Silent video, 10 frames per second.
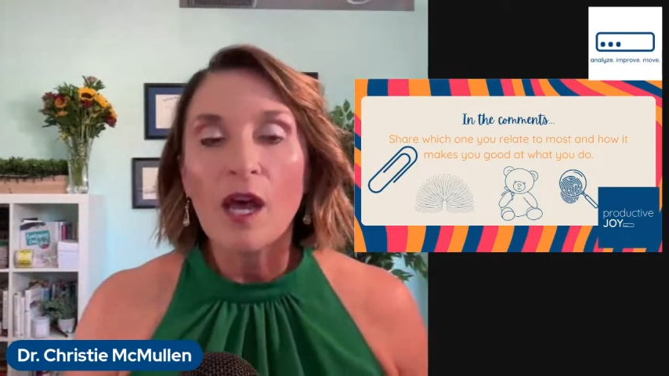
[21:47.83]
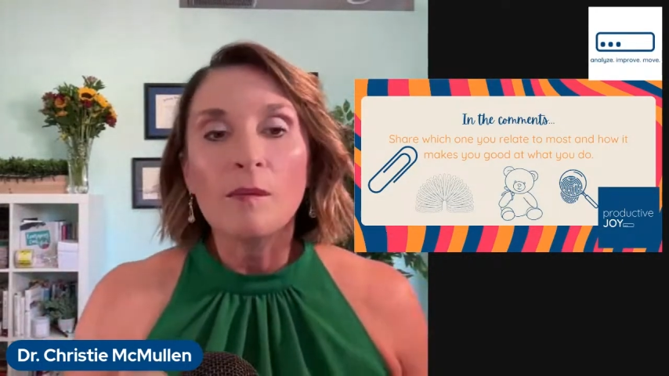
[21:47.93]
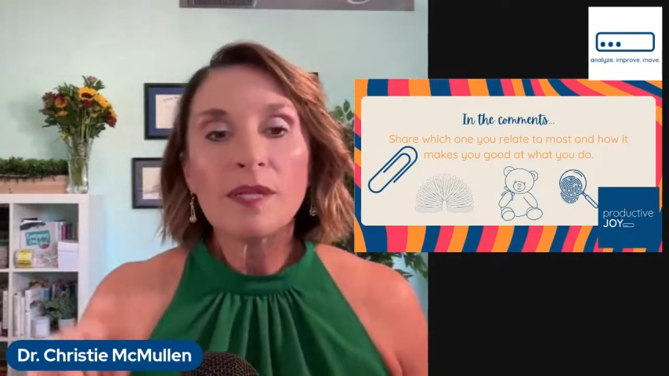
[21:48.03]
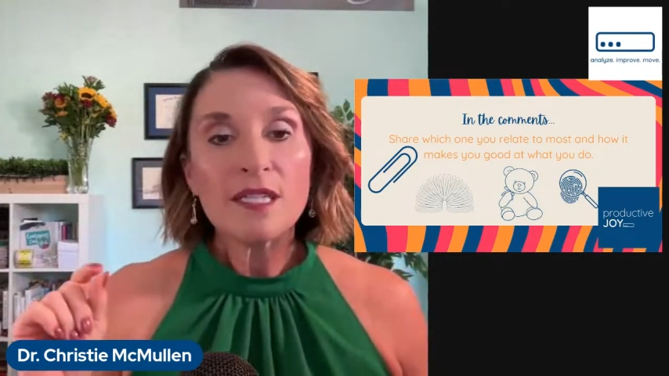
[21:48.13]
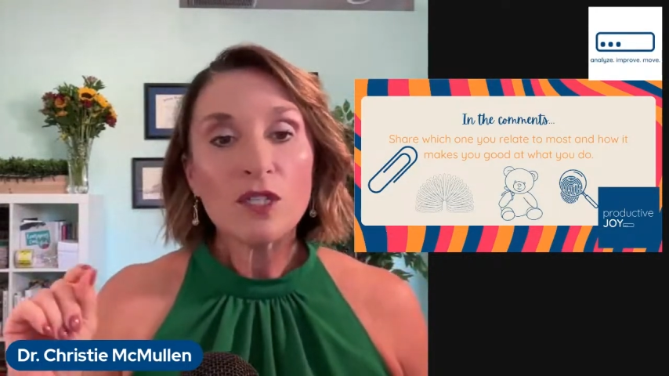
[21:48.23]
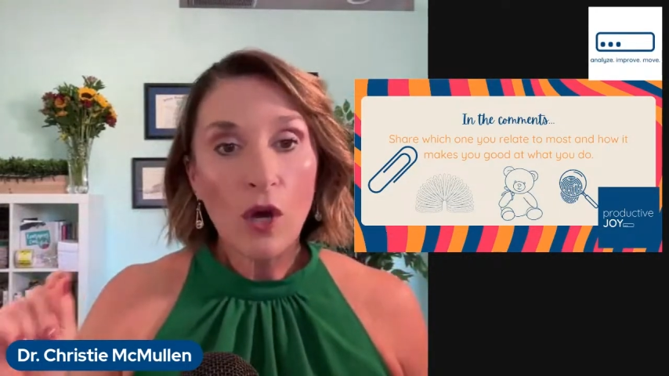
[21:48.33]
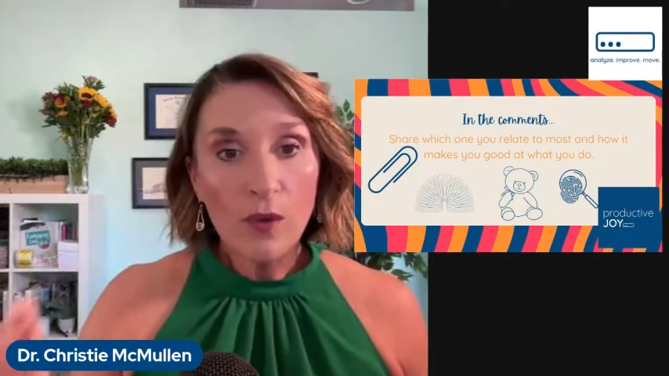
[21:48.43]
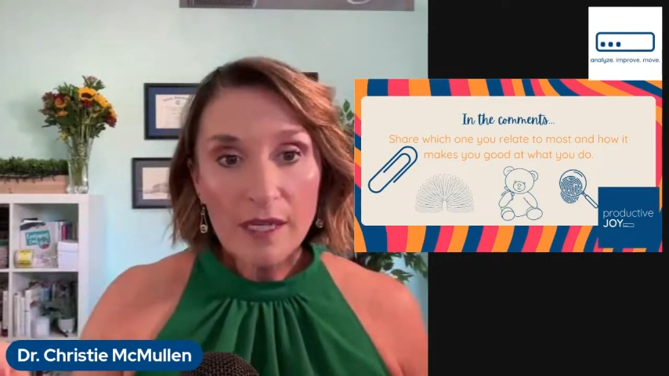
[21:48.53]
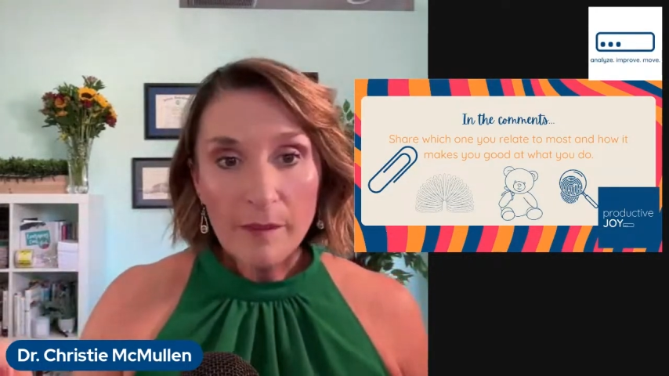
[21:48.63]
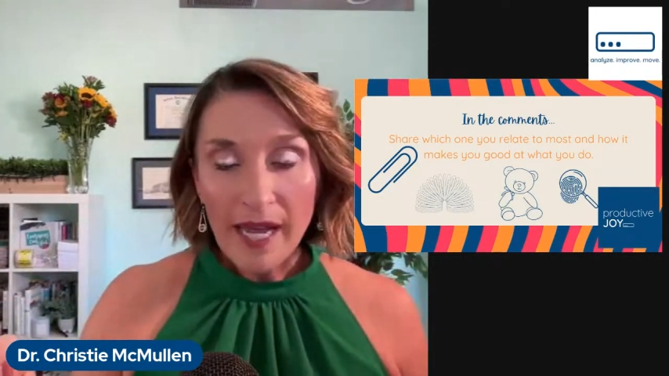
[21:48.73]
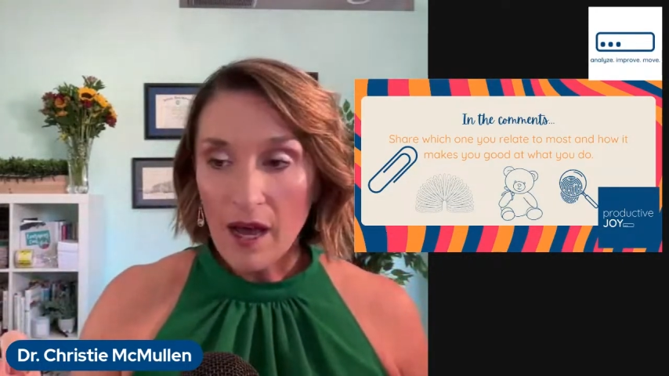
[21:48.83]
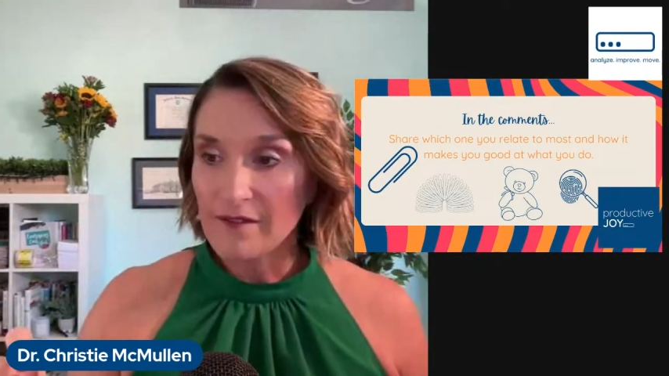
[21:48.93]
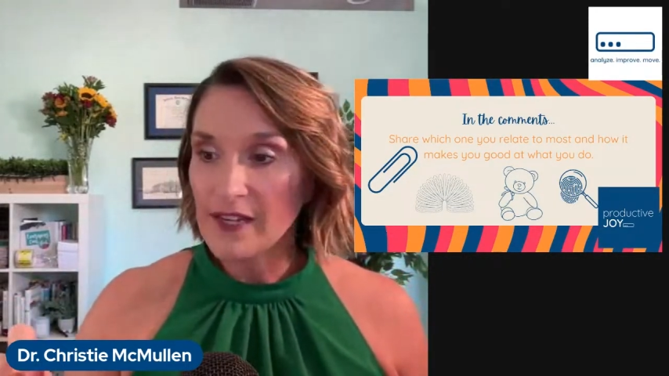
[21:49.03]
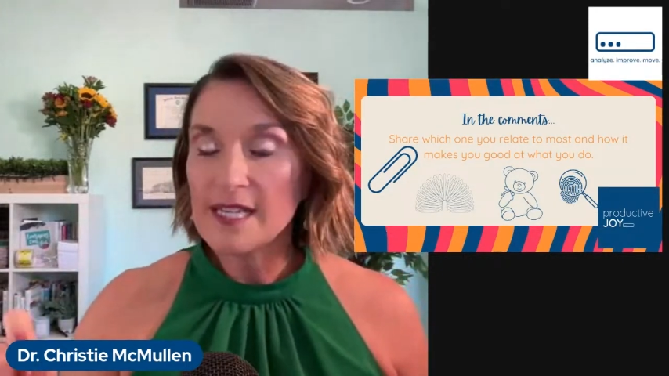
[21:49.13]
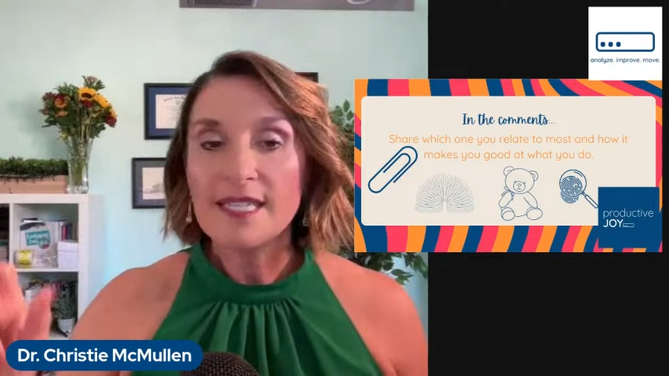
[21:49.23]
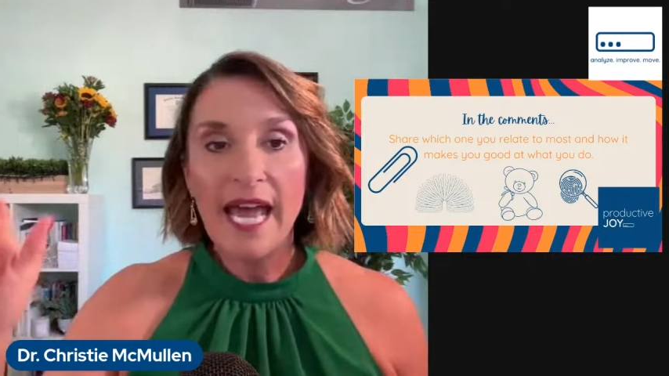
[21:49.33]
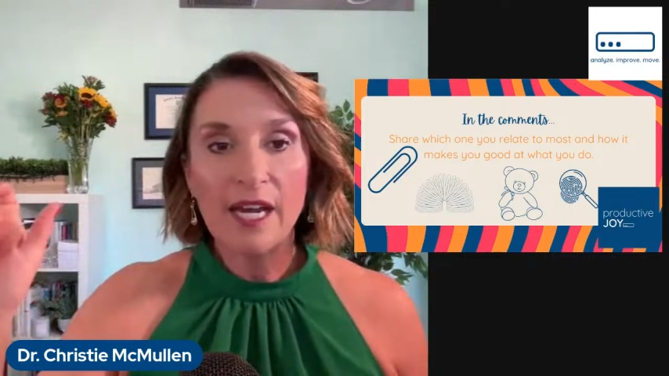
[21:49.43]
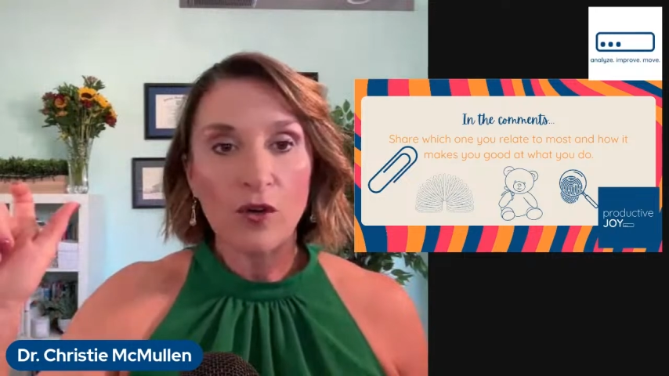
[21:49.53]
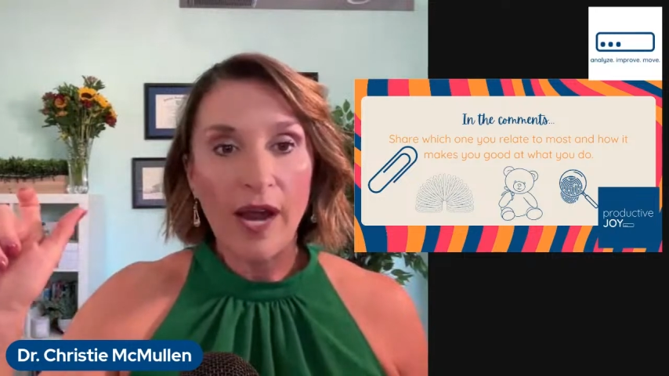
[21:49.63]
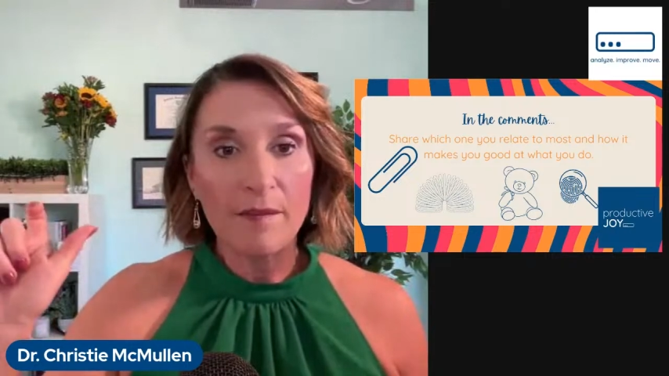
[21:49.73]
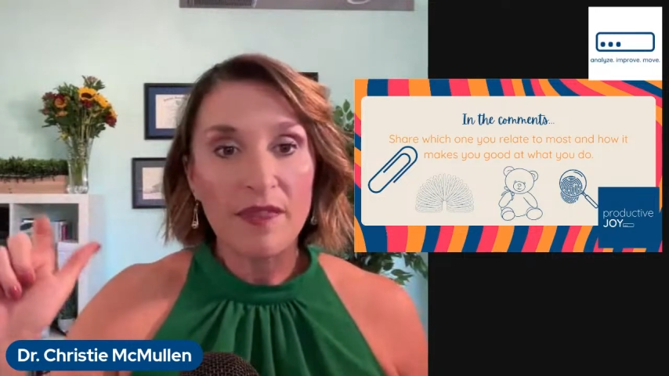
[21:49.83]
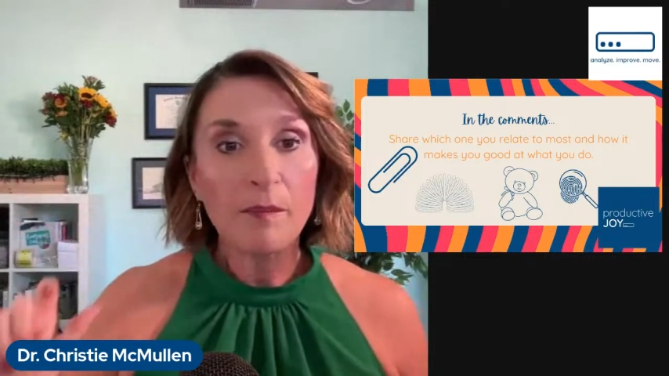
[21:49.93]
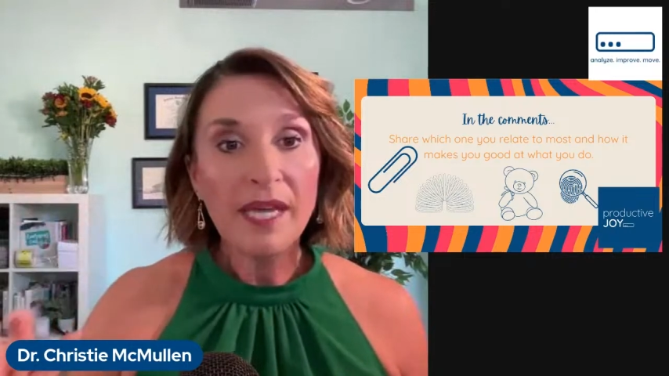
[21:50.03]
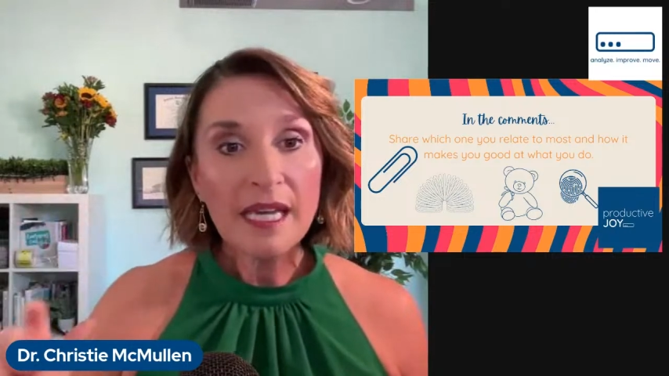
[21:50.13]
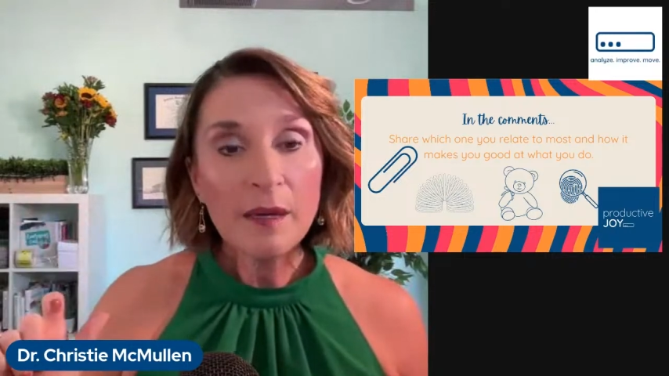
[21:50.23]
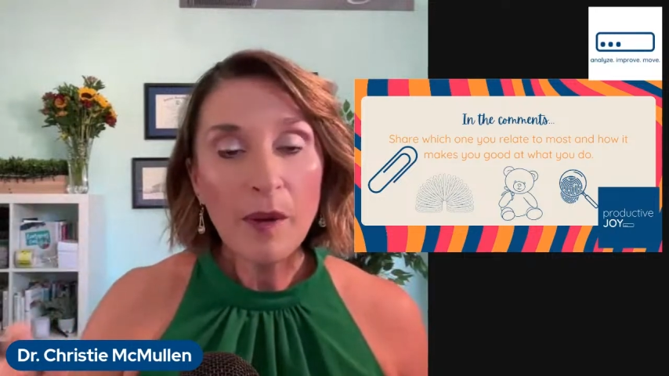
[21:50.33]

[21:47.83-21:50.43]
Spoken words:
please go into my office and grab the pink